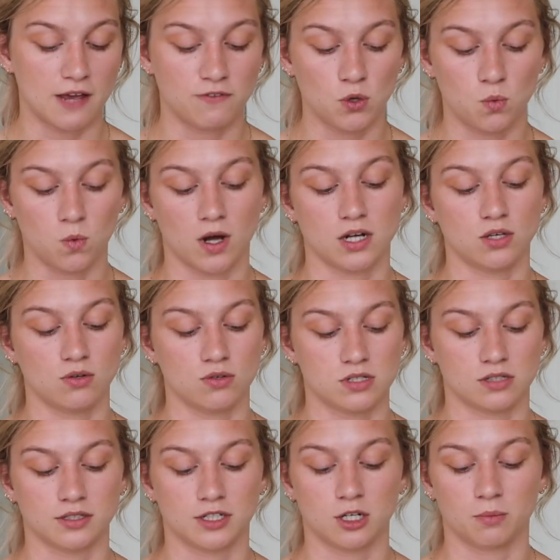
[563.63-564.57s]
If you want to
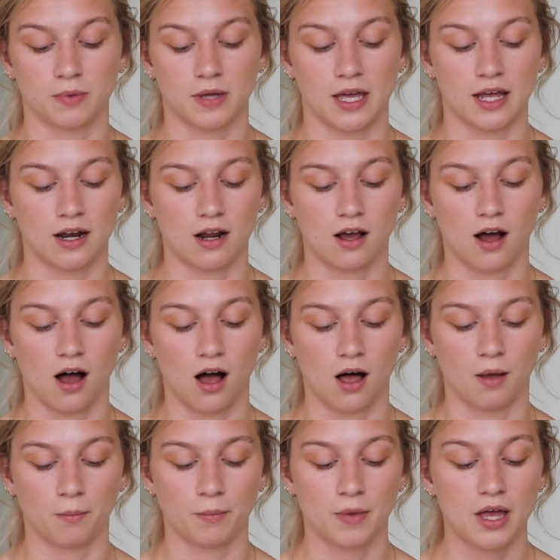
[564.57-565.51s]
use a little bit
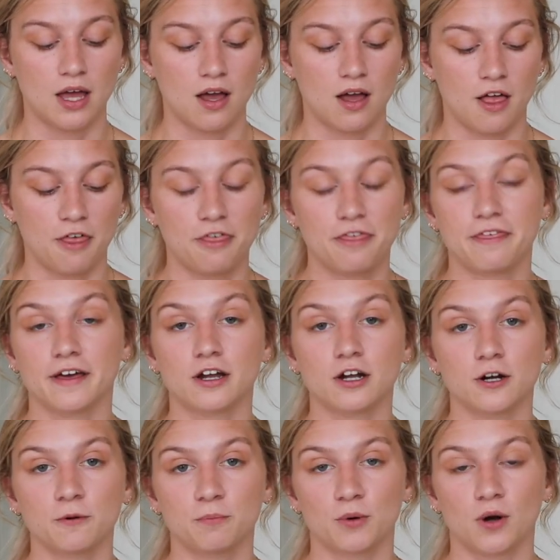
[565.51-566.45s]
thicker